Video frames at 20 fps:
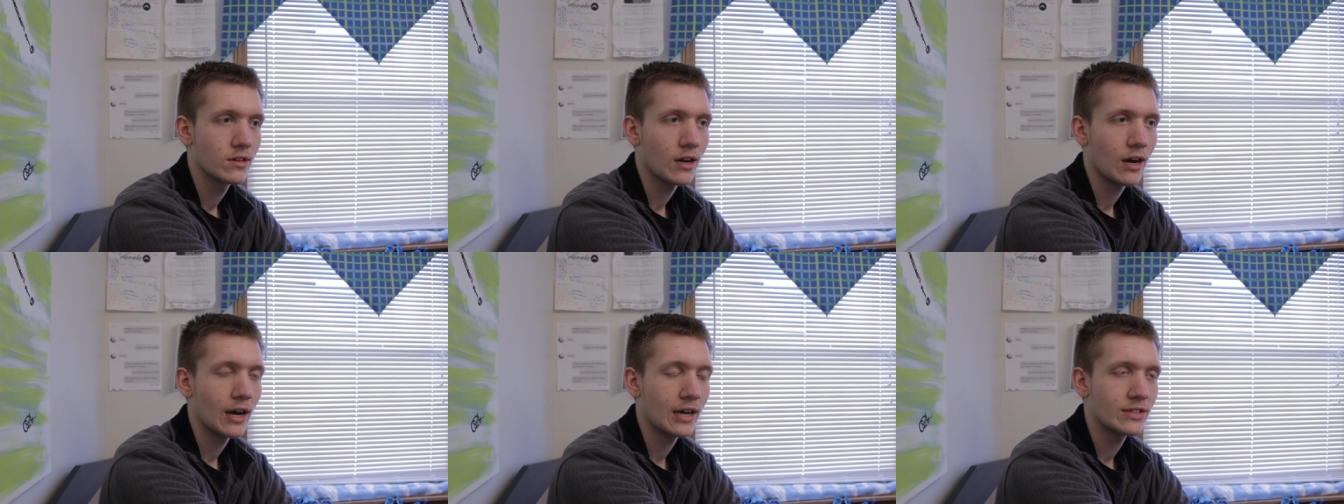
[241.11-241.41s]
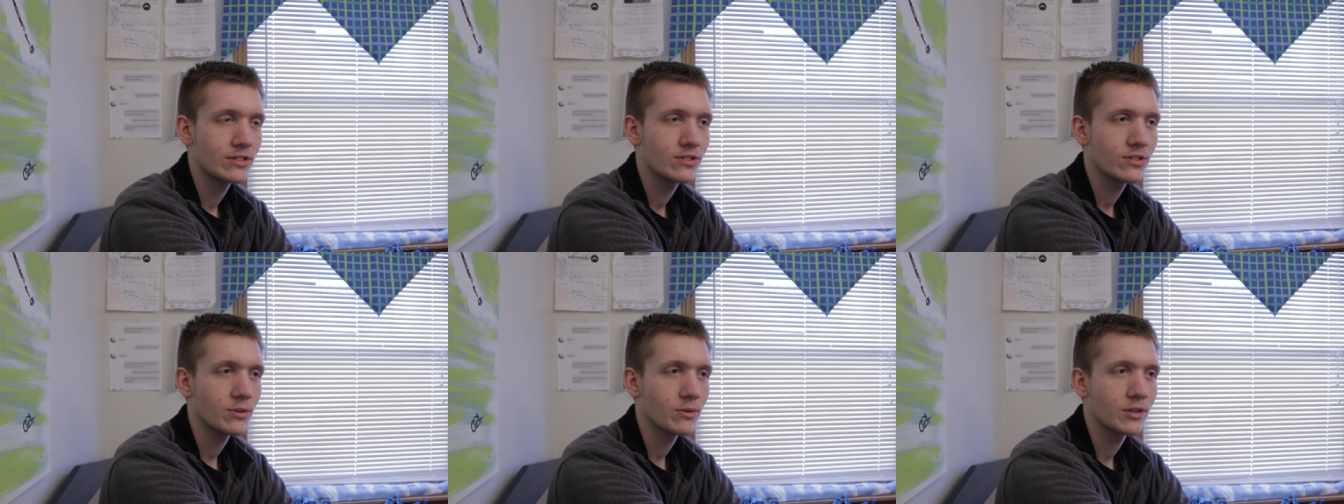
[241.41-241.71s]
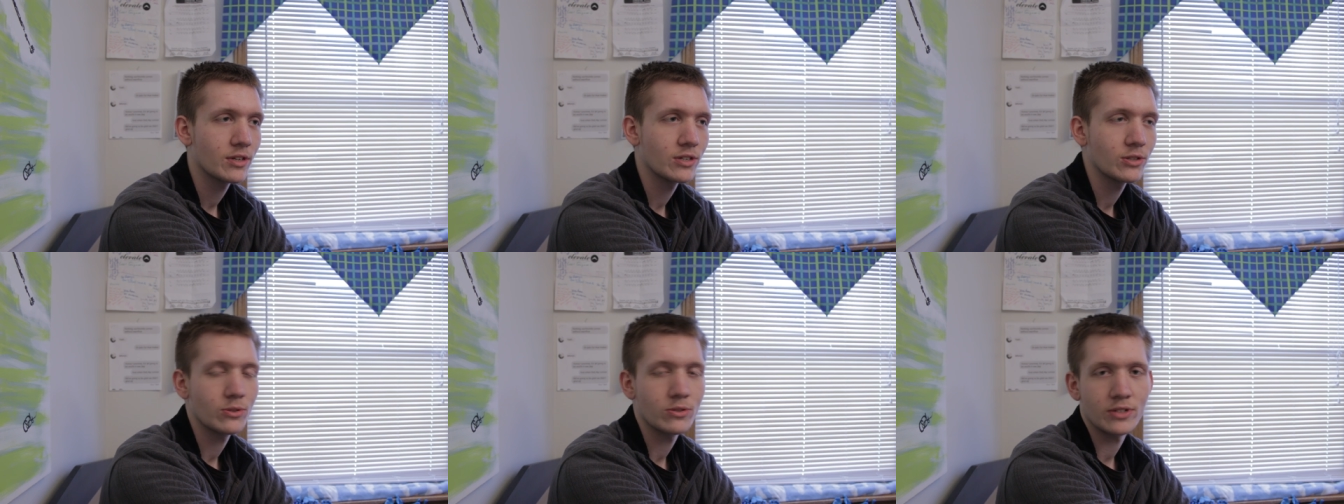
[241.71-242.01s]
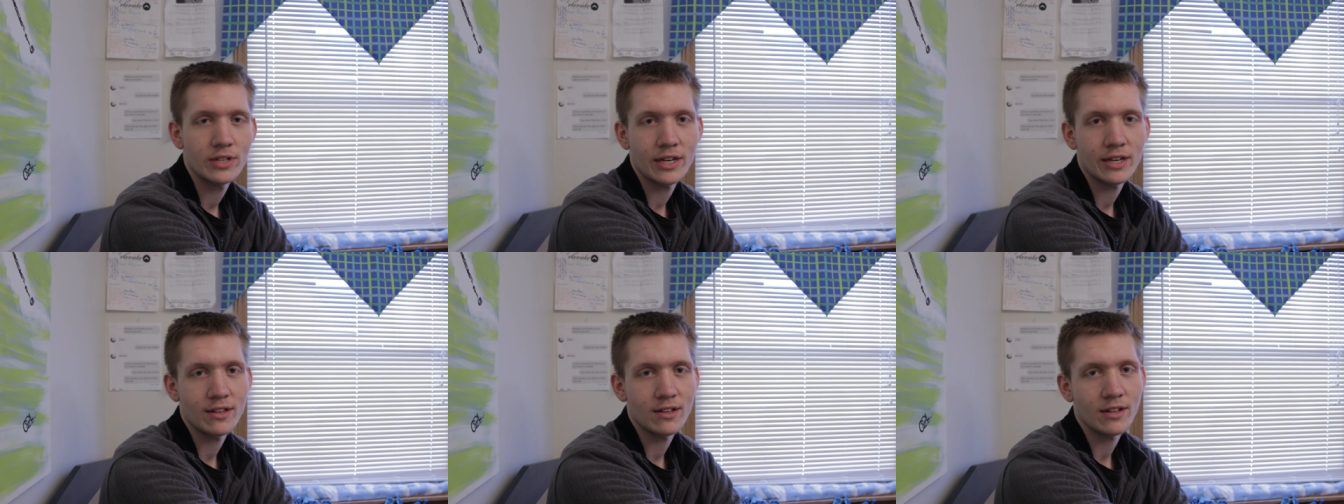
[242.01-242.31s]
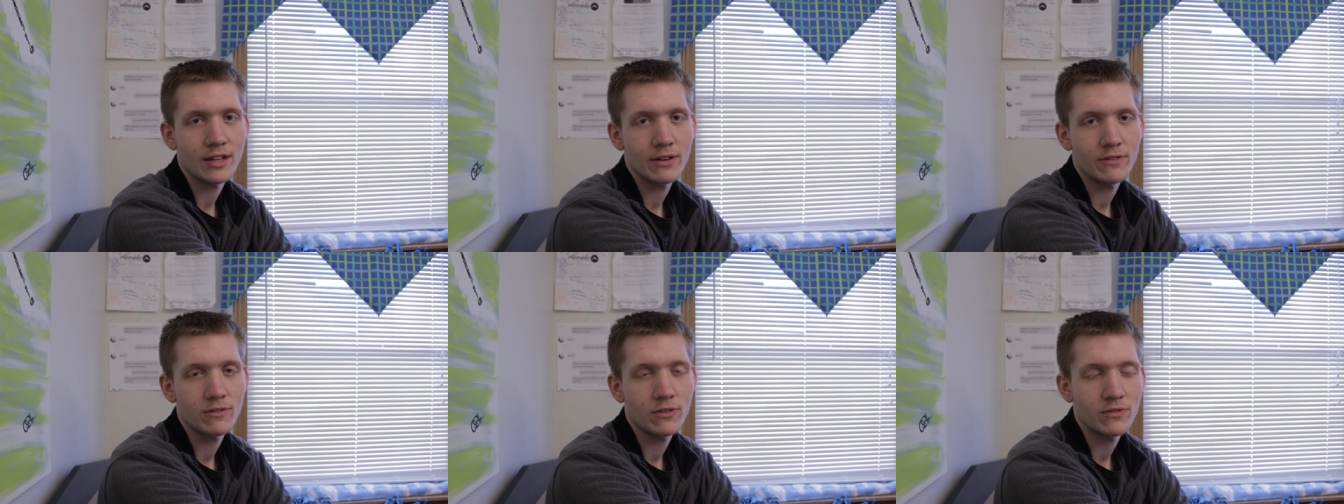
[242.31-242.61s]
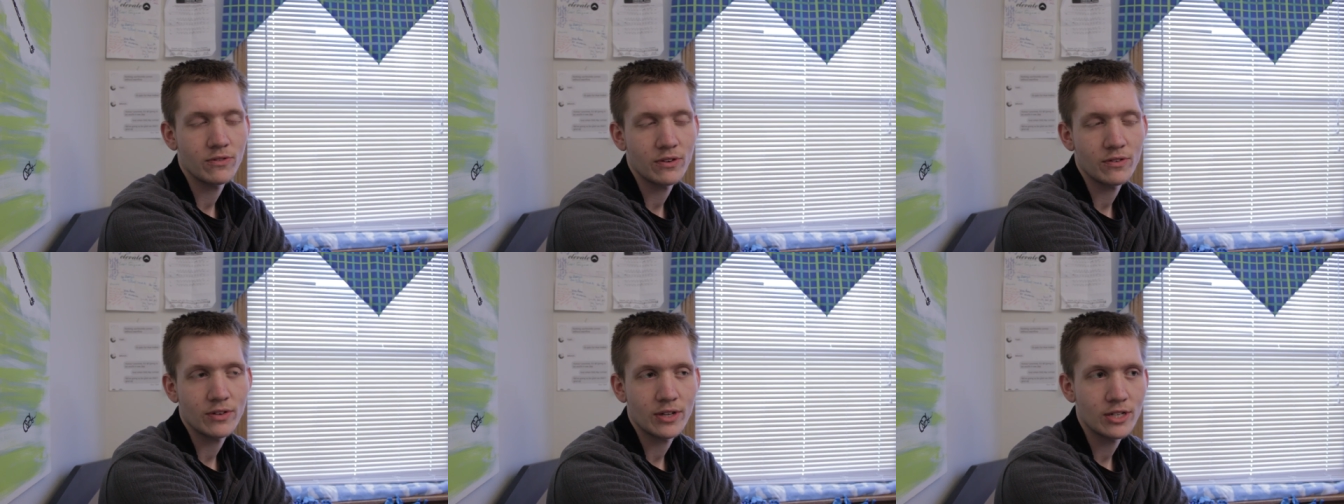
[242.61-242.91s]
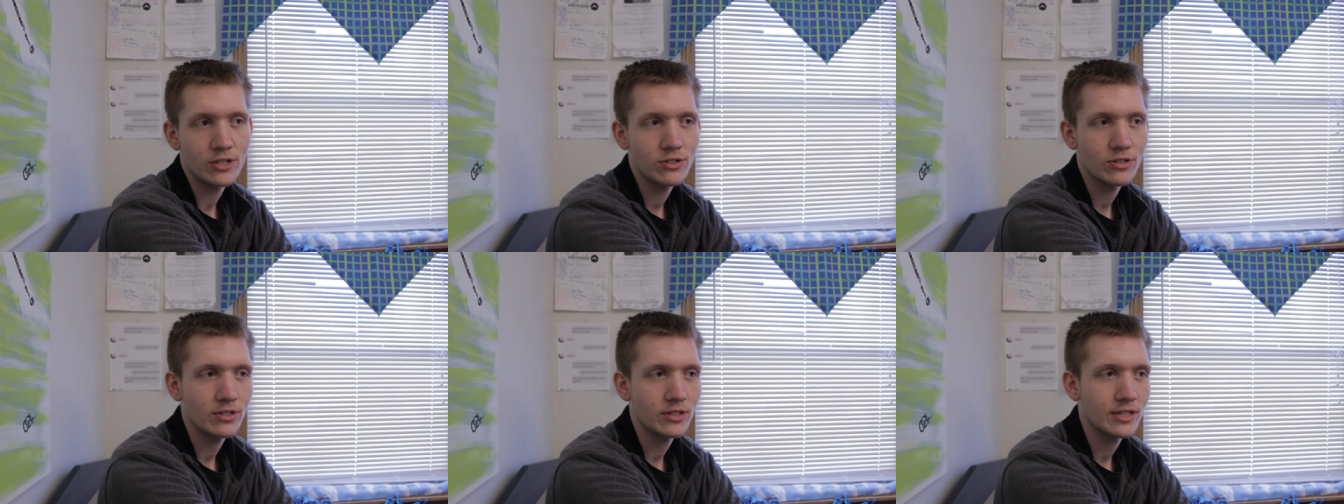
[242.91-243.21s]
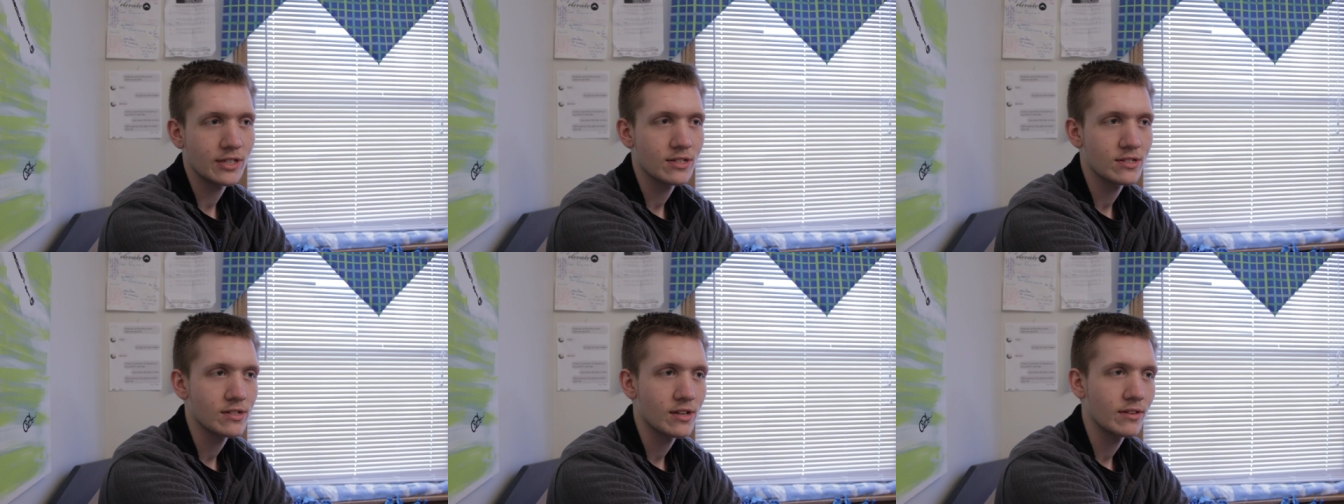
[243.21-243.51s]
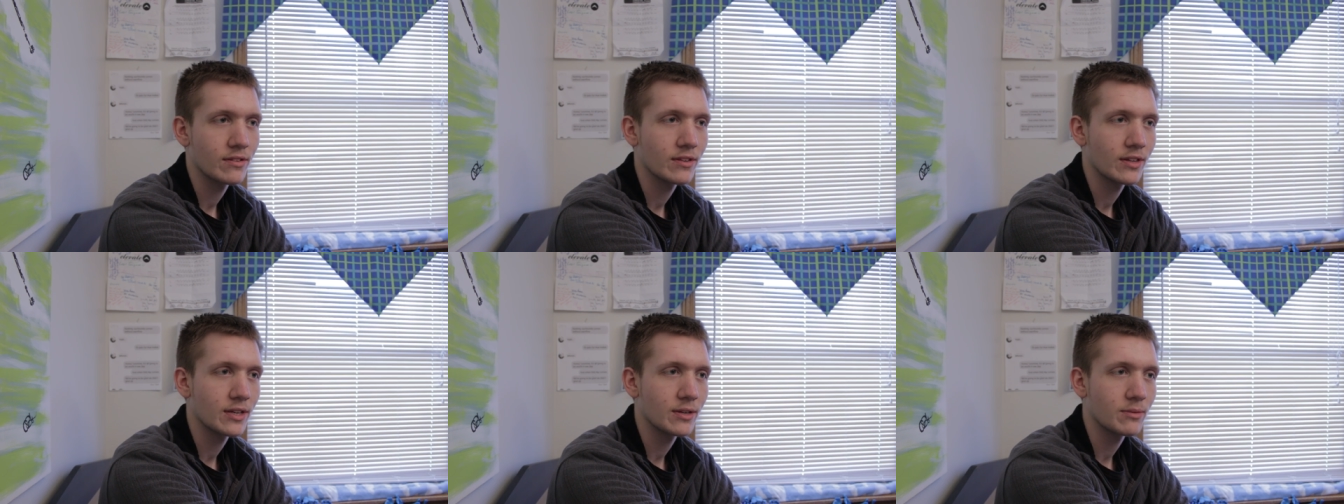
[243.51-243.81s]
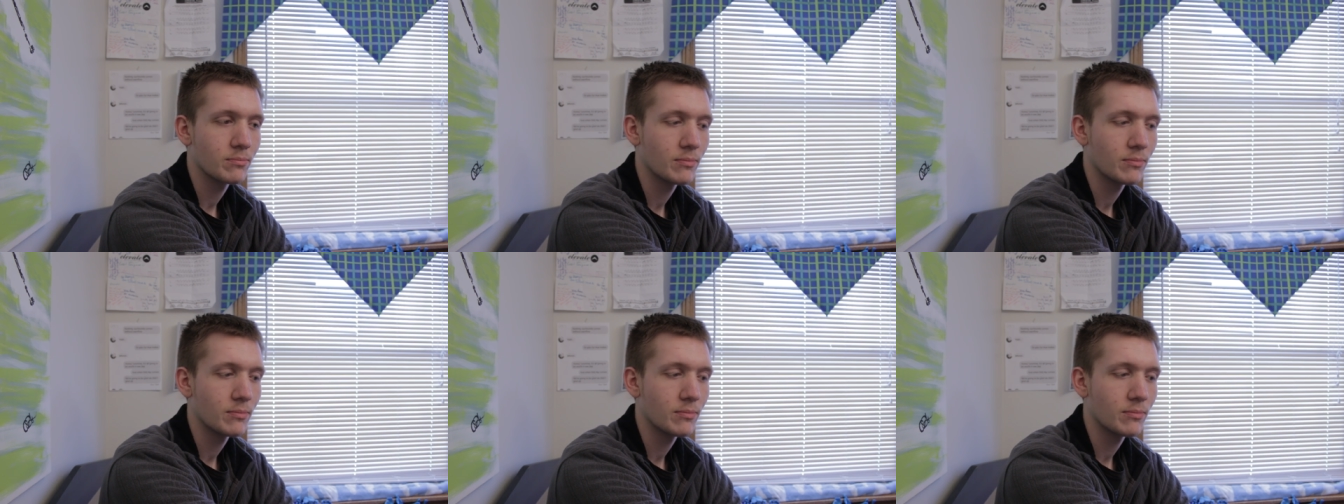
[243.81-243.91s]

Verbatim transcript: I still want to do a day in the life of eventually because I think